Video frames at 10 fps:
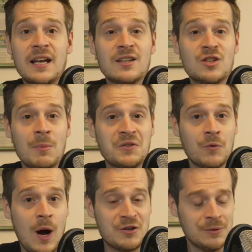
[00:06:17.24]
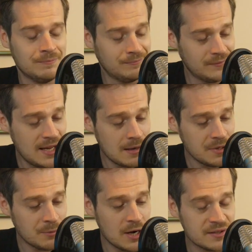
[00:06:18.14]
thank you so much for watching. I'm
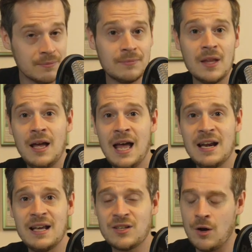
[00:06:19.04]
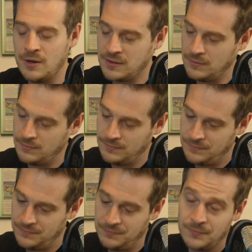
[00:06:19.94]
Tom Grossi. And as always,
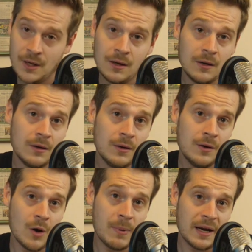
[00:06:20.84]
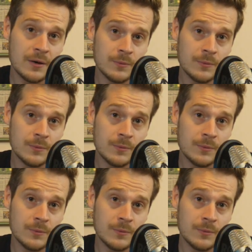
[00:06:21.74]
go Pack